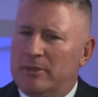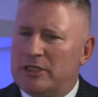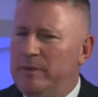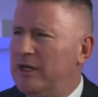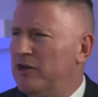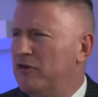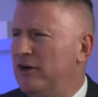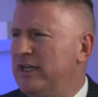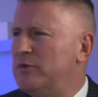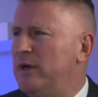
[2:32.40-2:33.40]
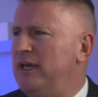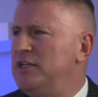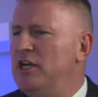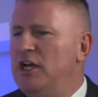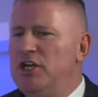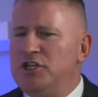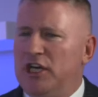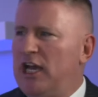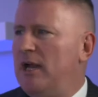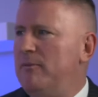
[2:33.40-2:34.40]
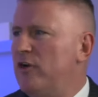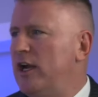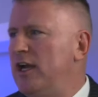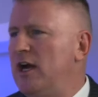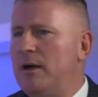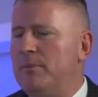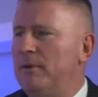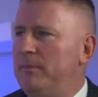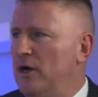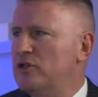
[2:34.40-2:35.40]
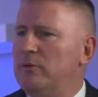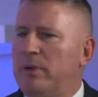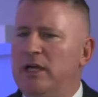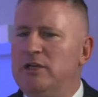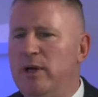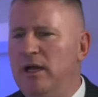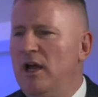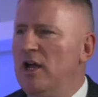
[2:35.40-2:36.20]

must have been in her early 20s. She came running up past the police, went,